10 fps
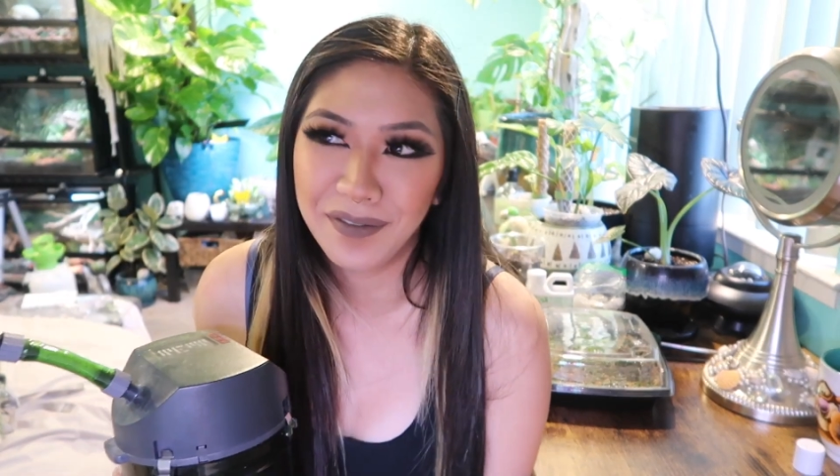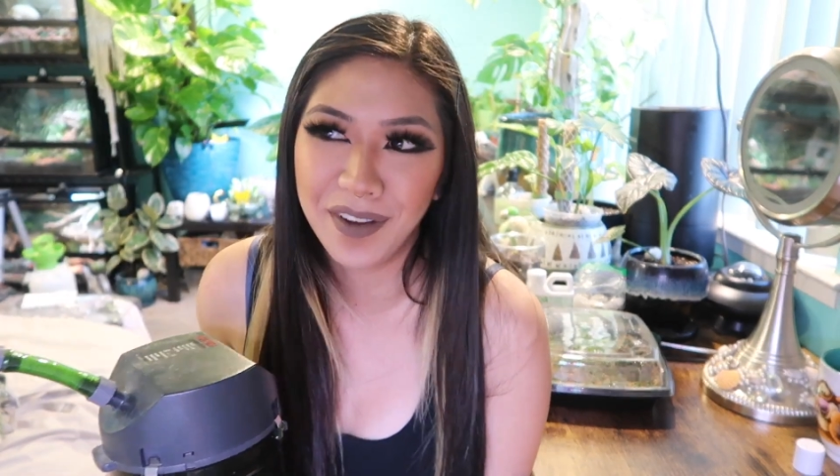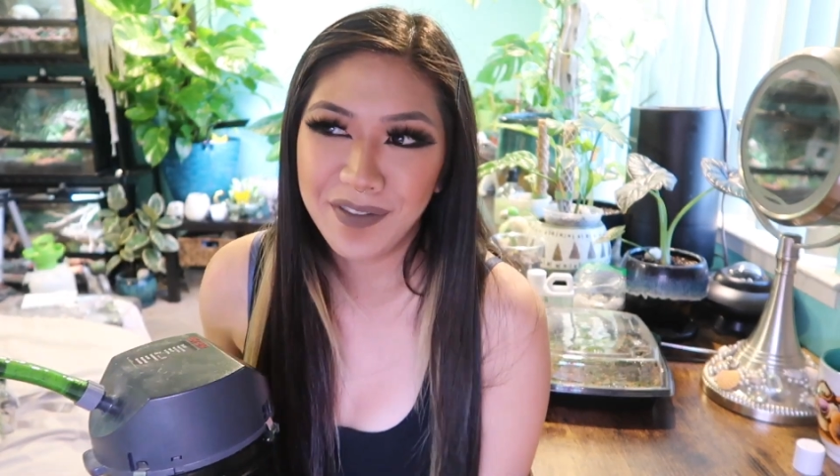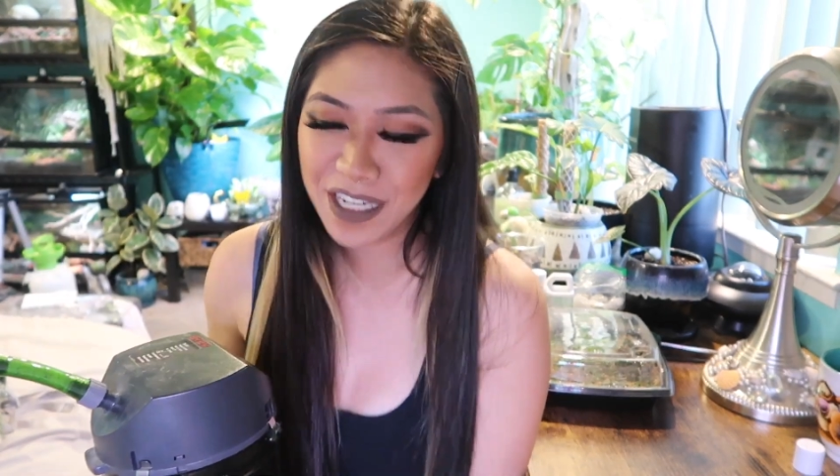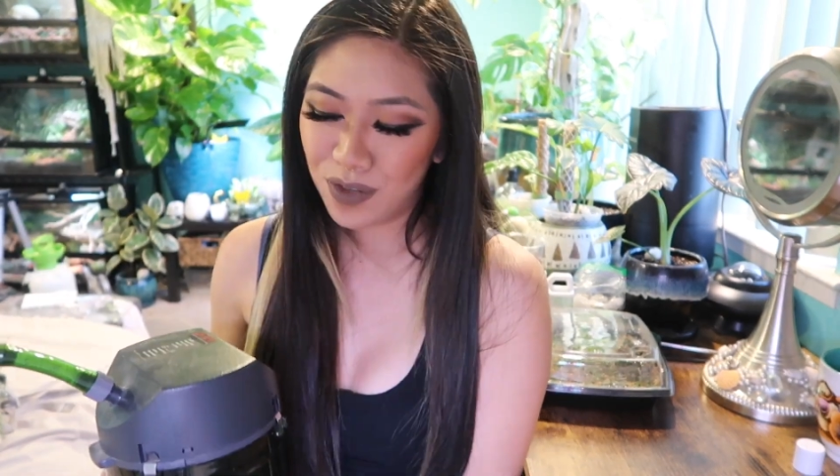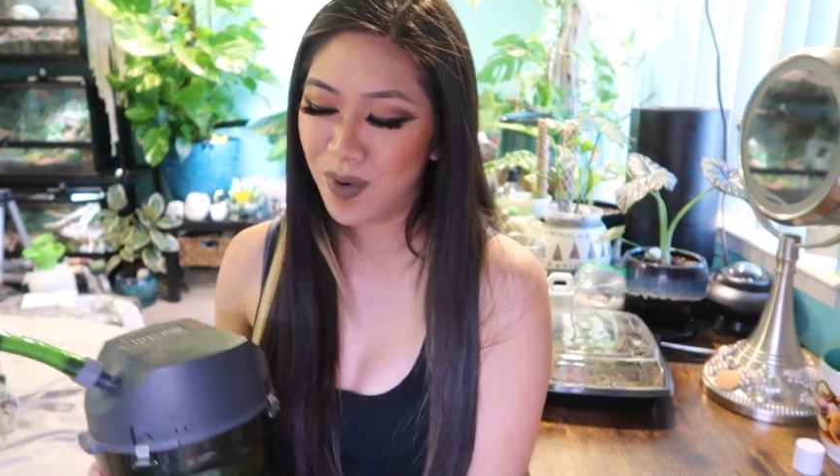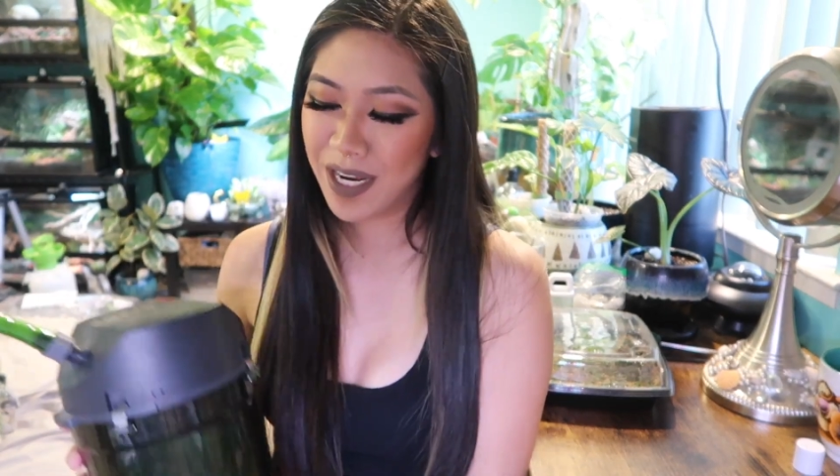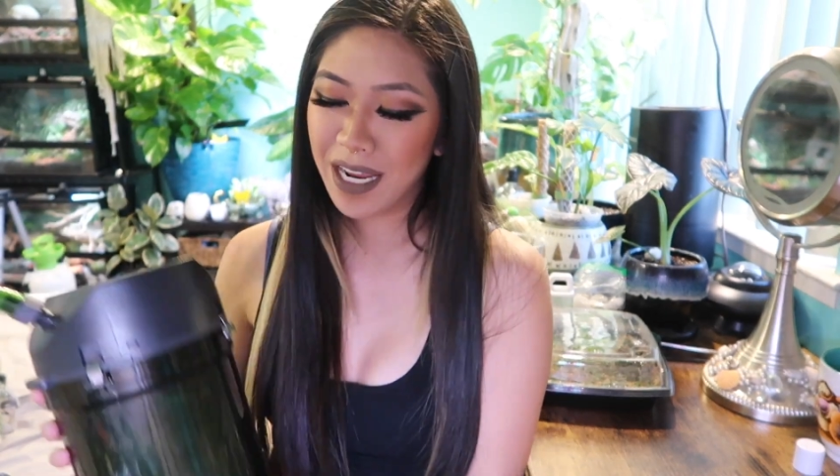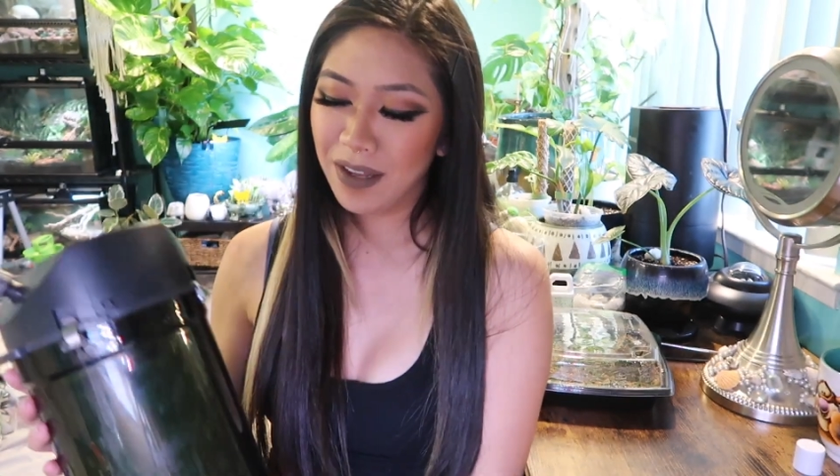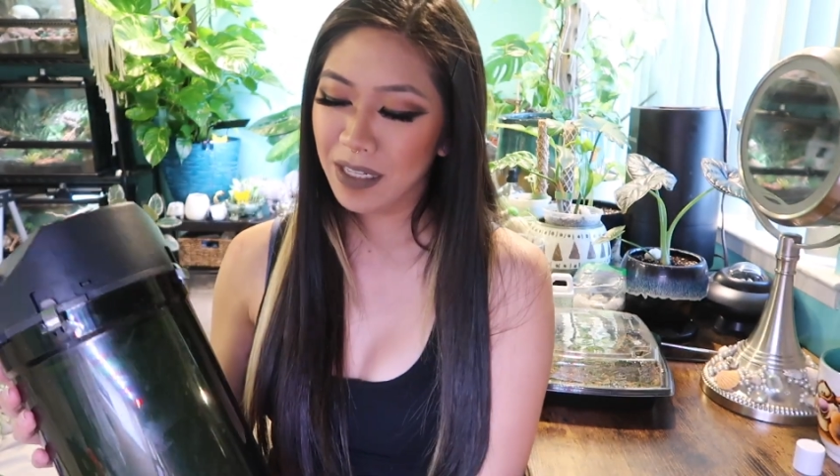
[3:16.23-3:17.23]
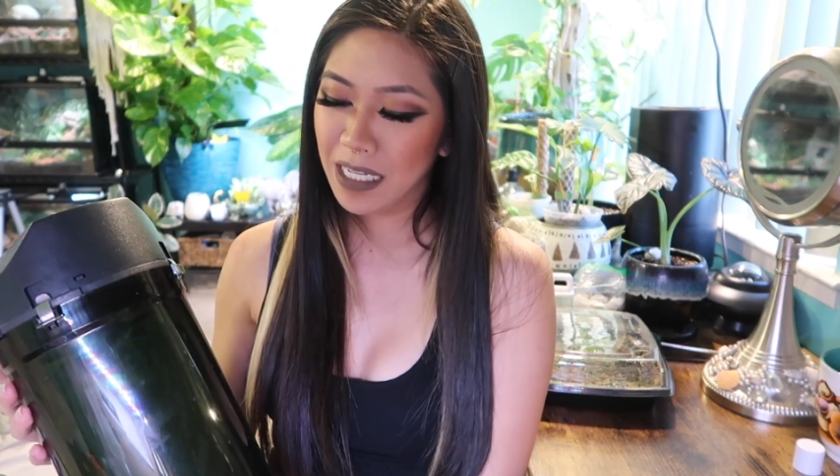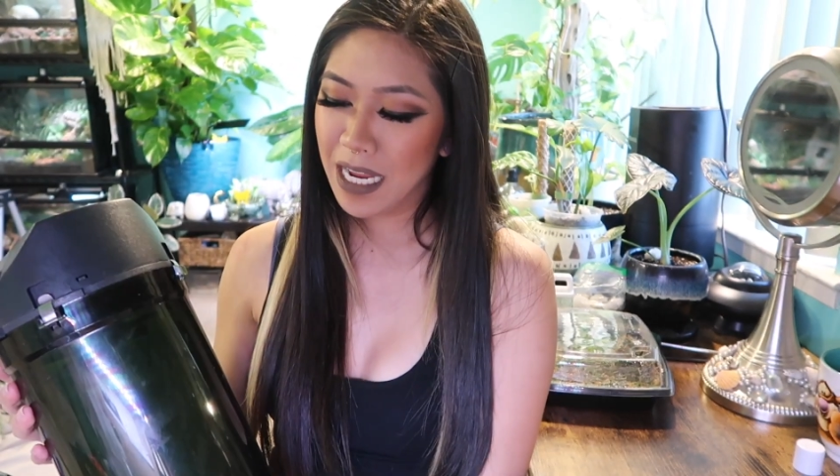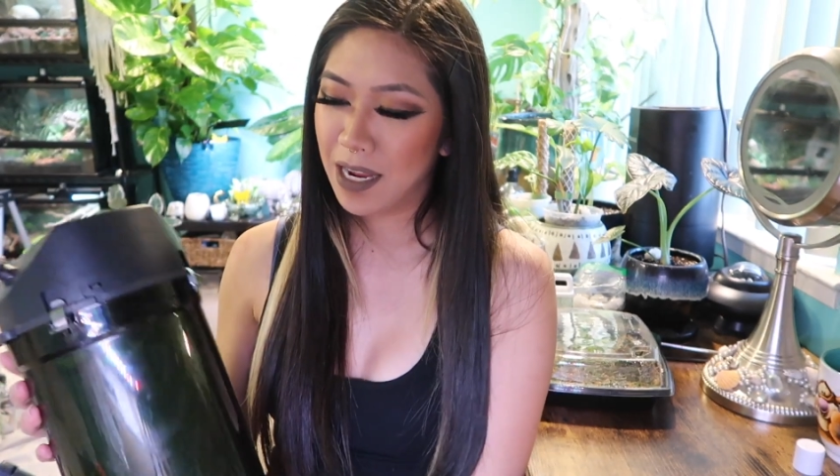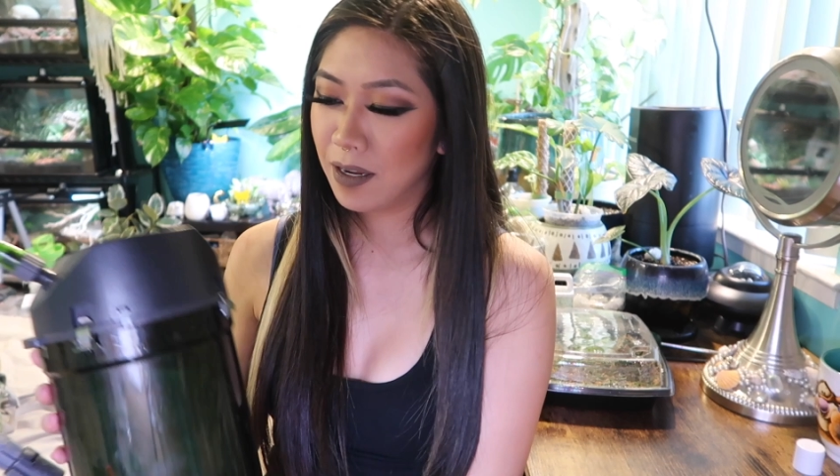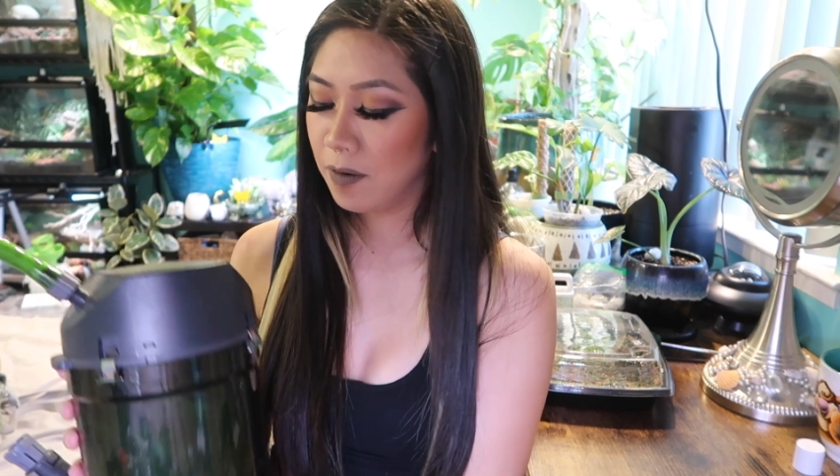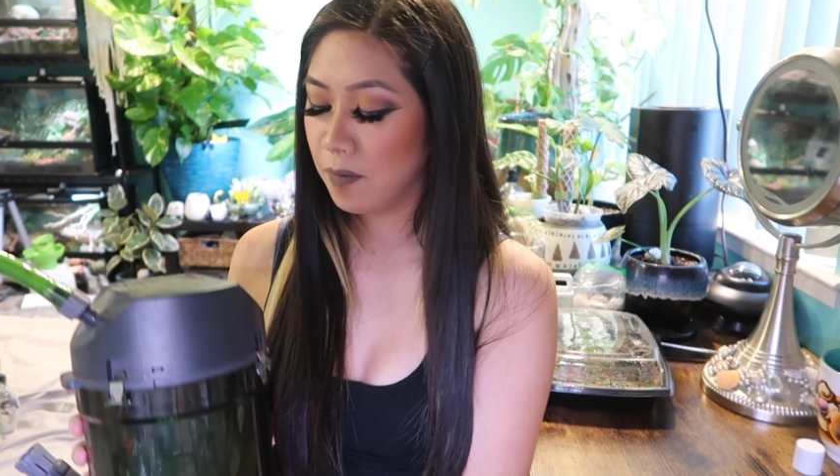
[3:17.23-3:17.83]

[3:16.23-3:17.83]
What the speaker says: 15, 20 gallon tank,